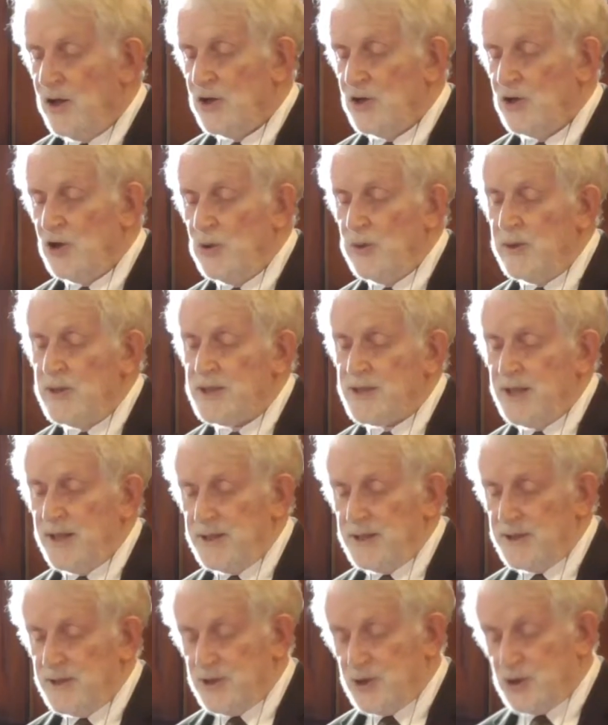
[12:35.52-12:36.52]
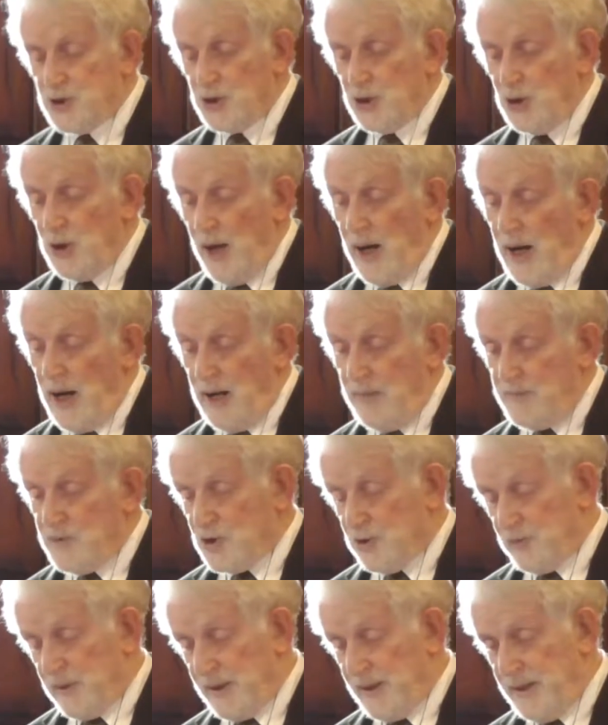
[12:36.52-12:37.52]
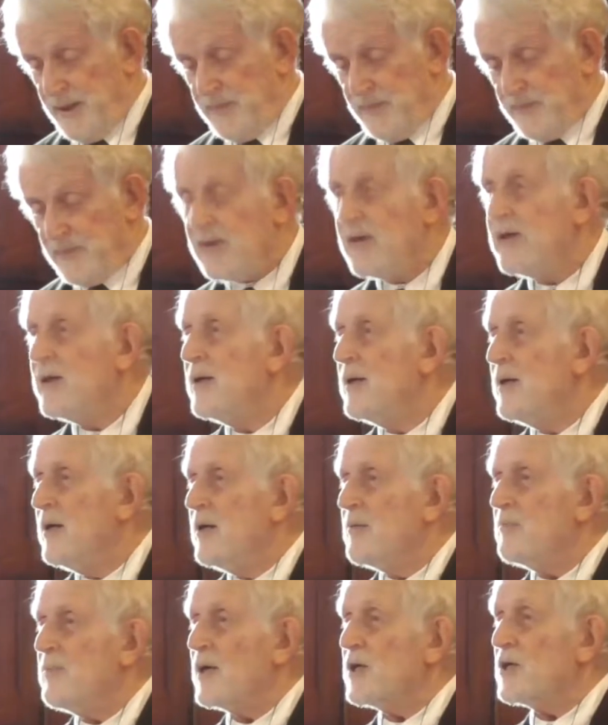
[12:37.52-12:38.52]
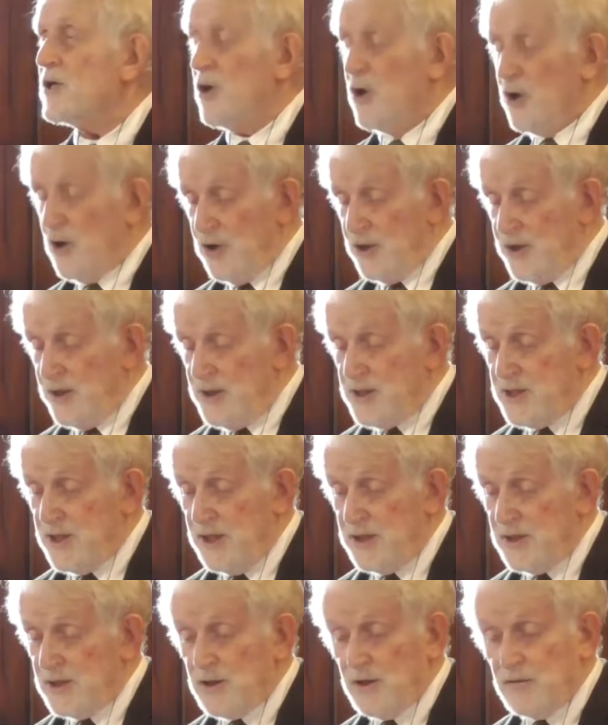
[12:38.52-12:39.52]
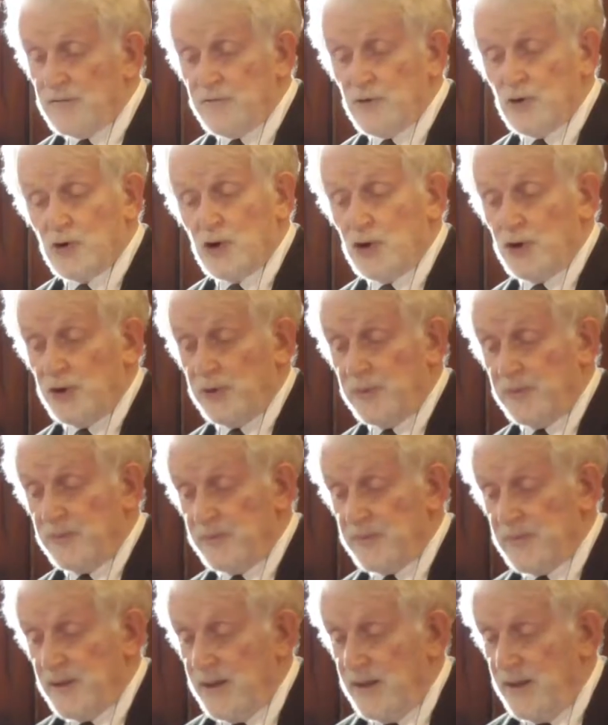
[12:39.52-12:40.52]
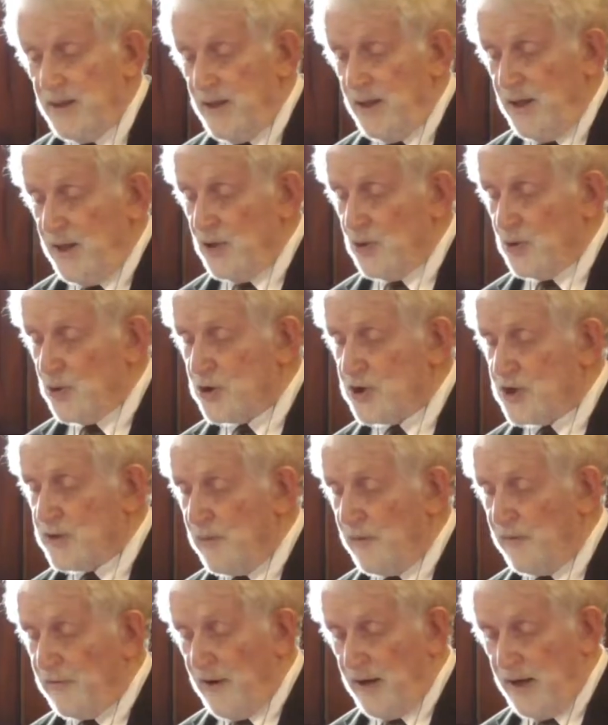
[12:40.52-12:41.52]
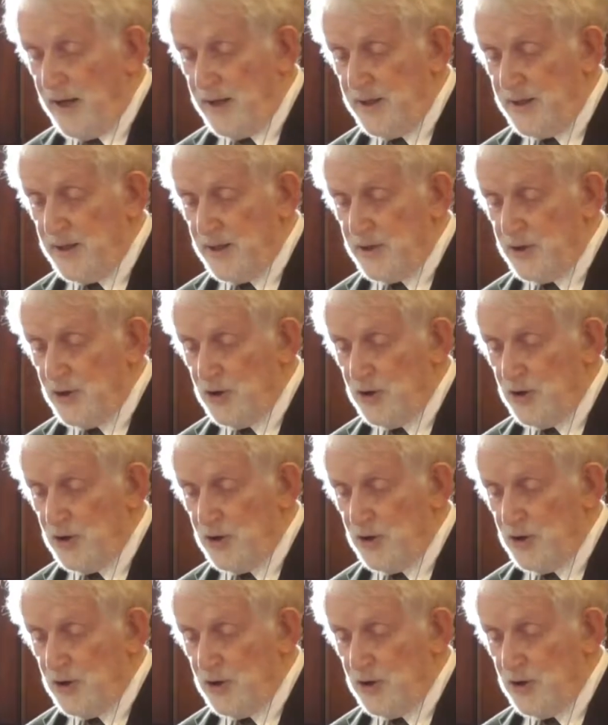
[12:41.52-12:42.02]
"You intended to do harm to me, but God intended it for good, in order to preserve